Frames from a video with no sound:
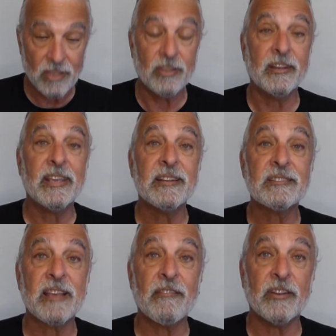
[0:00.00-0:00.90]
You need a
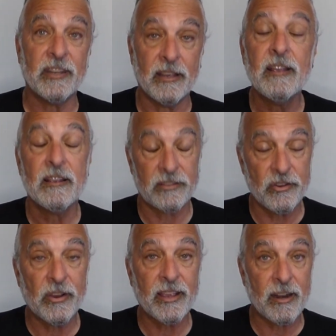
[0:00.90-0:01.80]
70, so
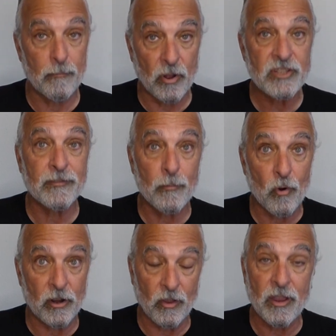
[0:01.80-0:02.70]
you can get a bunch of them
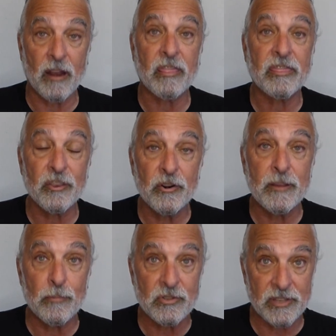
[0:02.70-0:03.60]
wrong. You can get
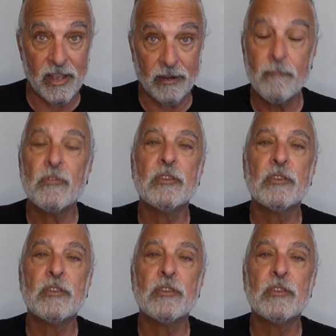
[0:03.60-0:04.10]
30%.